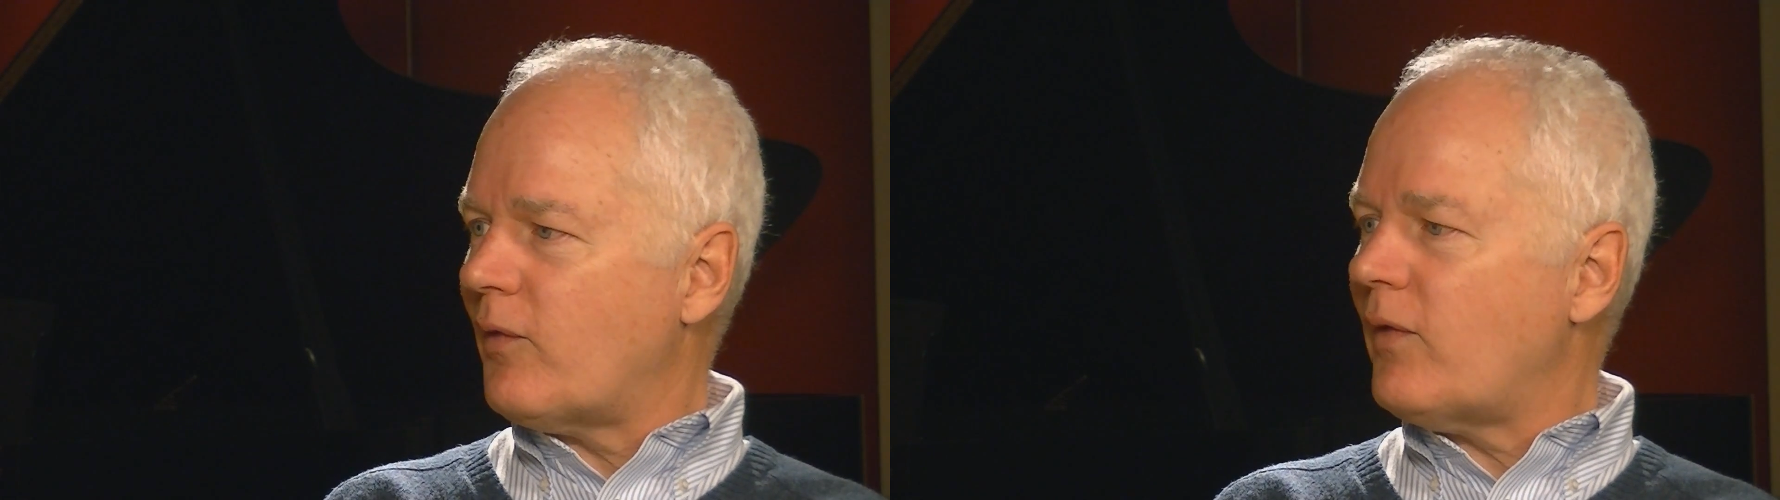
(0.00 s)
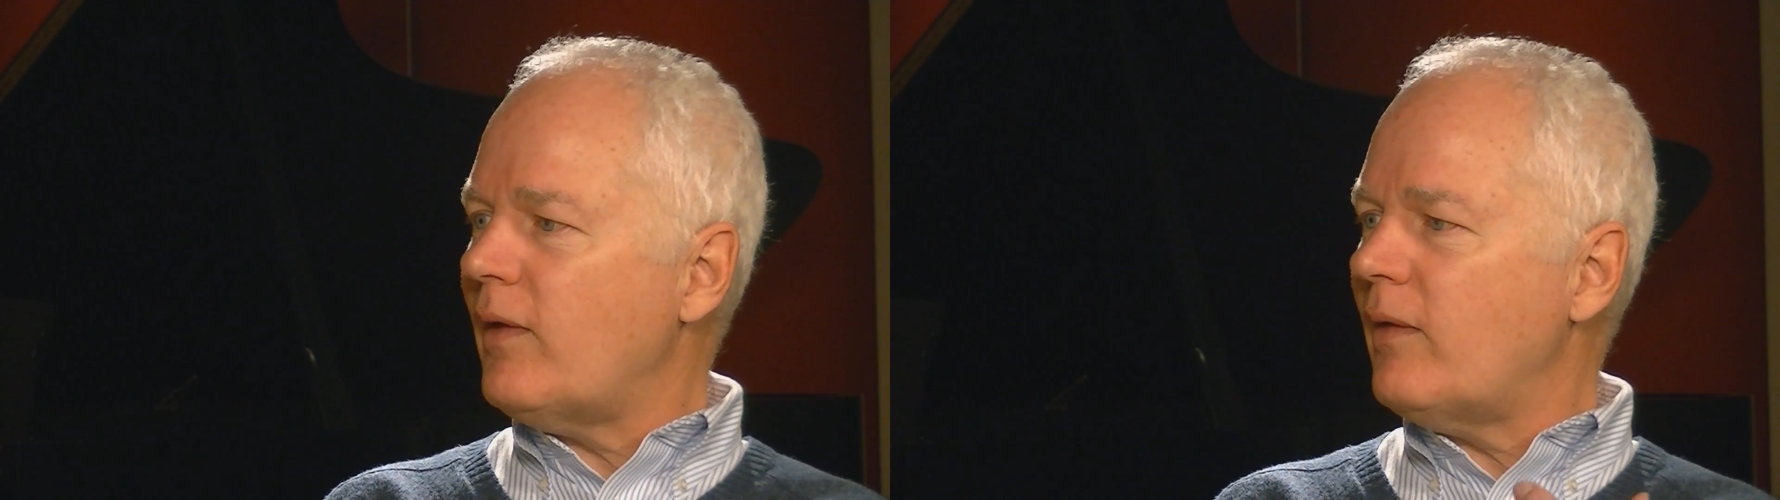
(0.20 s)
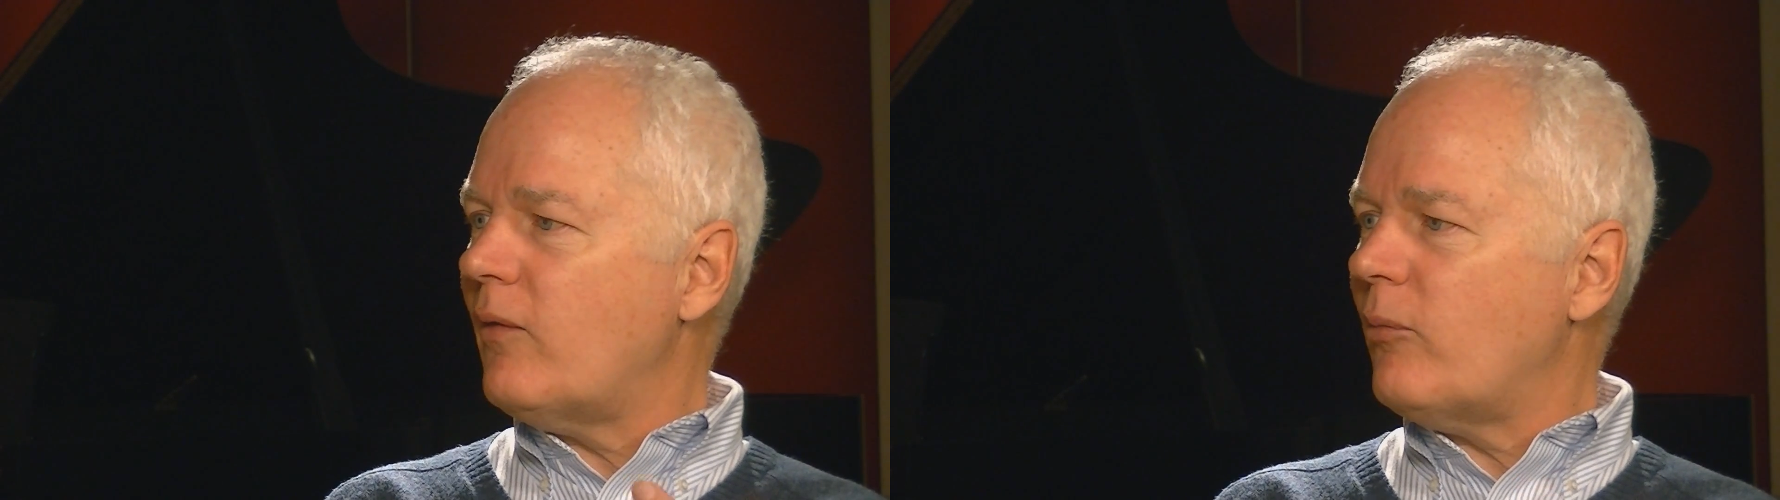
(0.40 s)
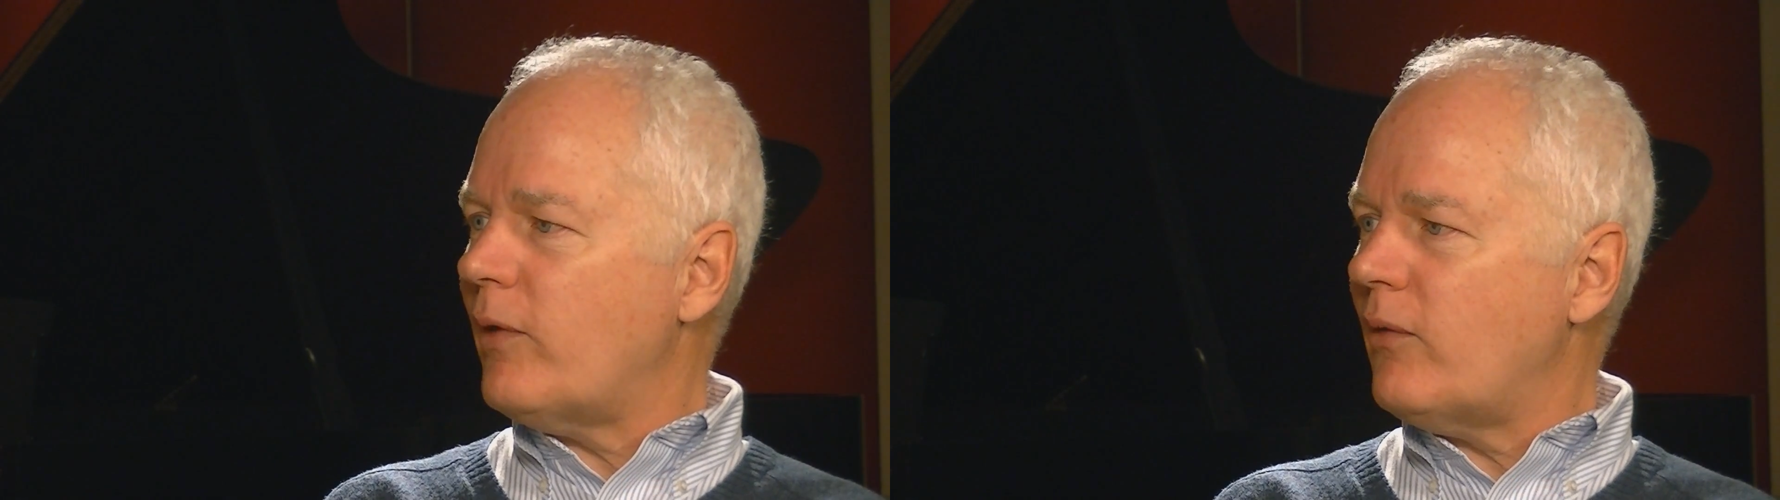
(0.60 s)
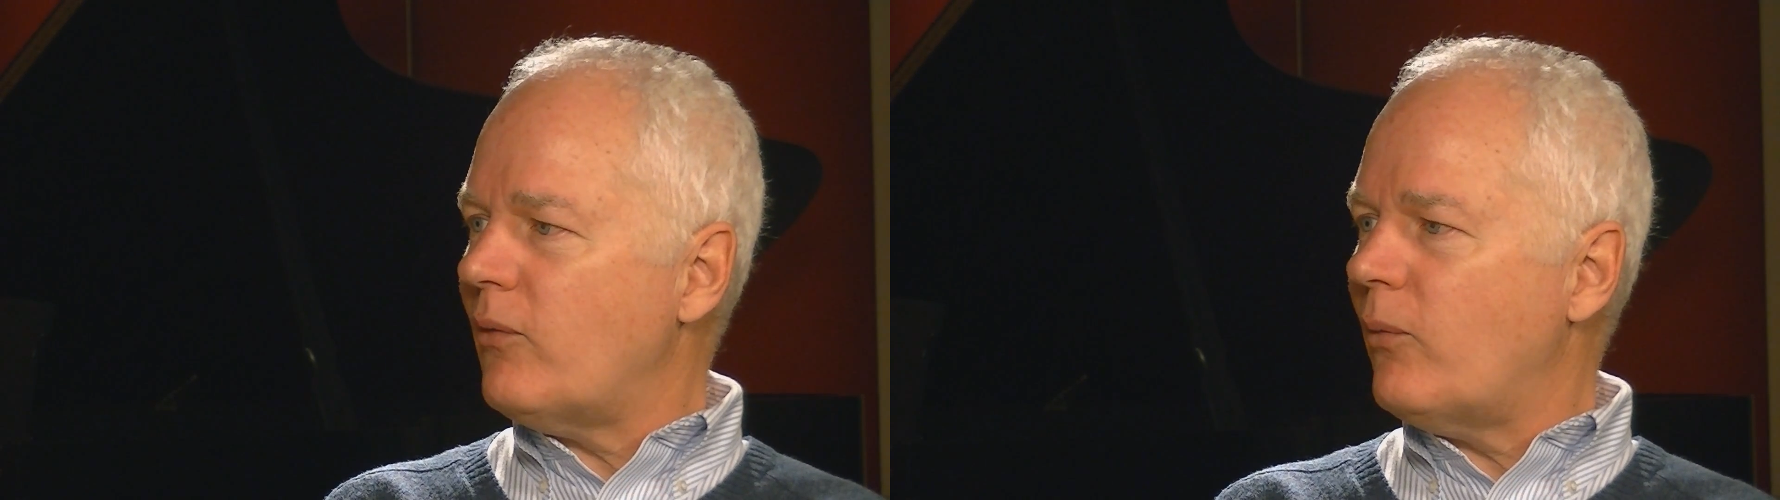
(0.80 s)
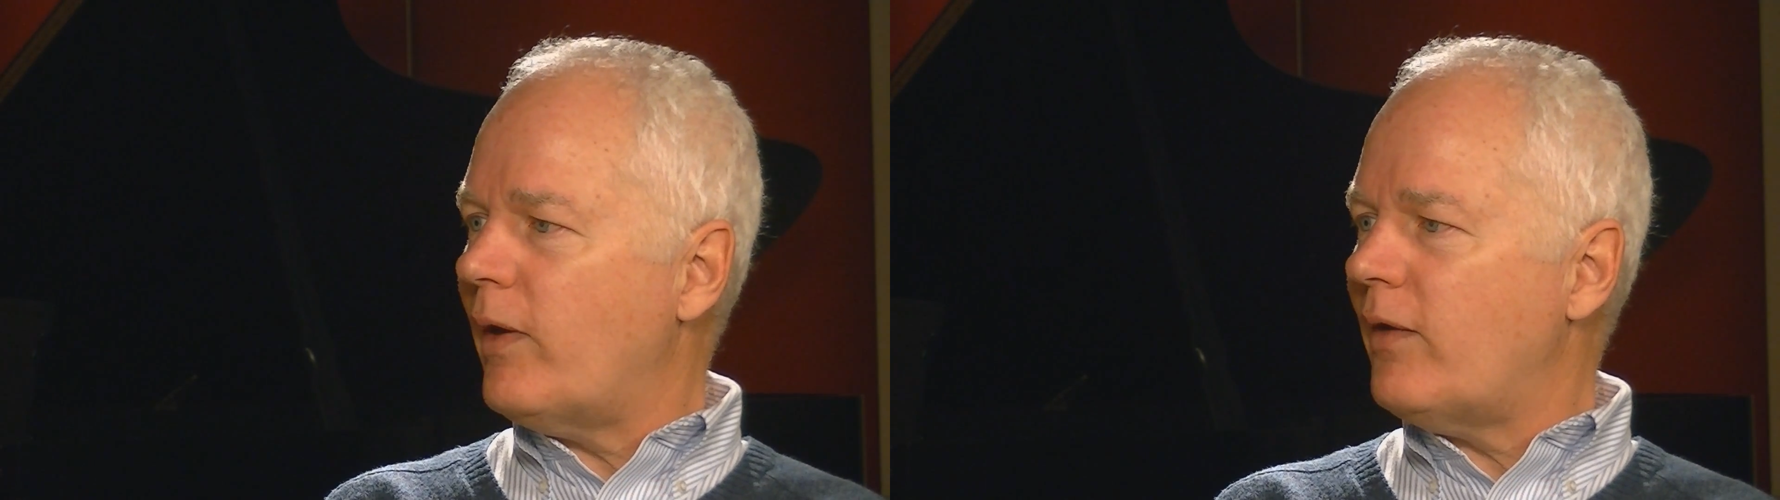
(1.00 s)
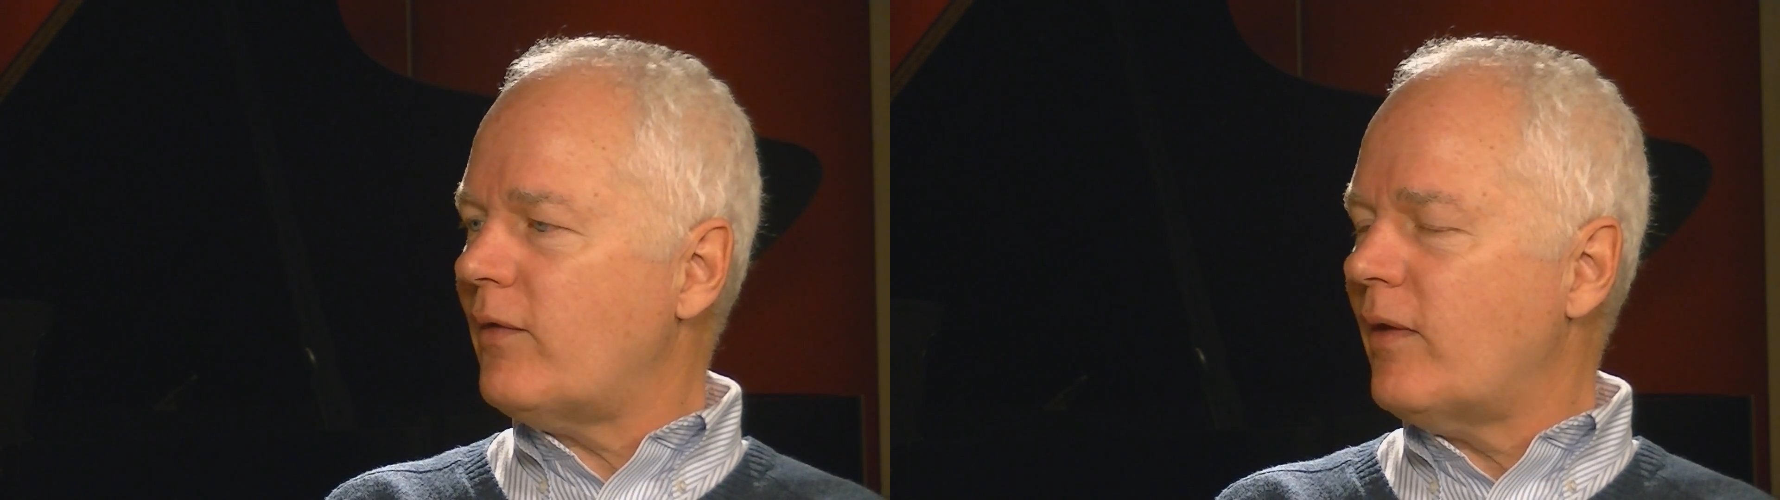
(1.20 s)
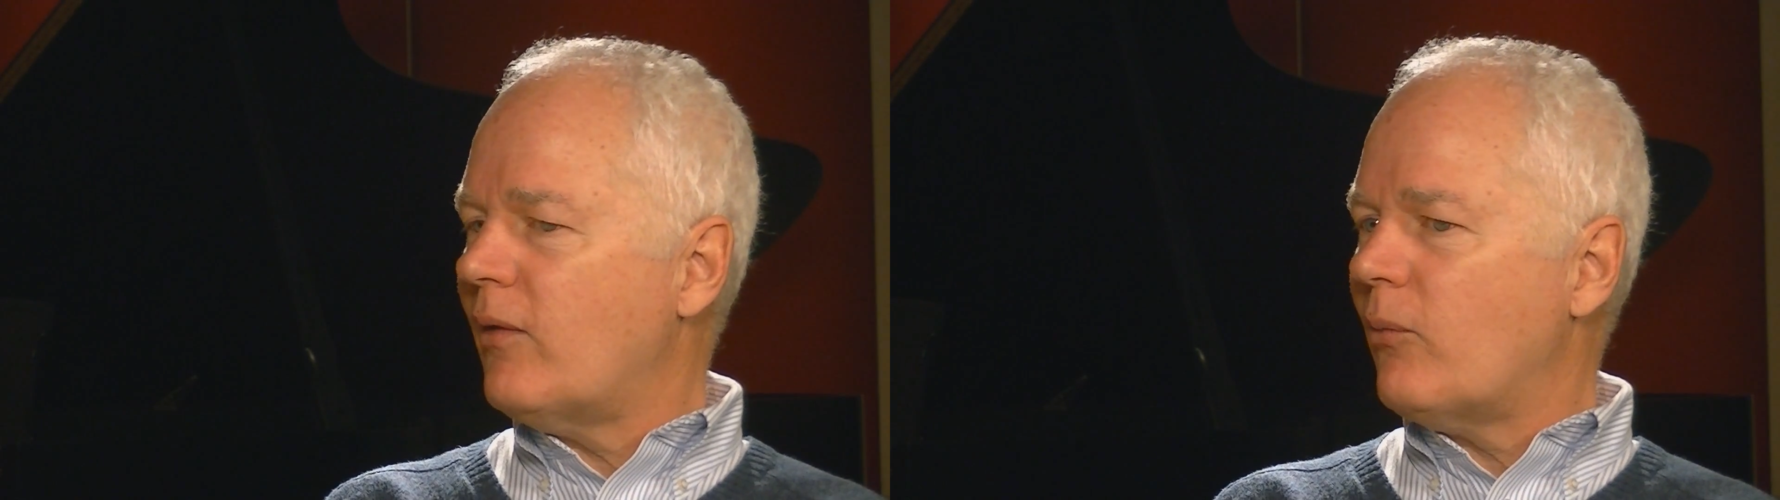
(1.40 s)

seeing them in new ways,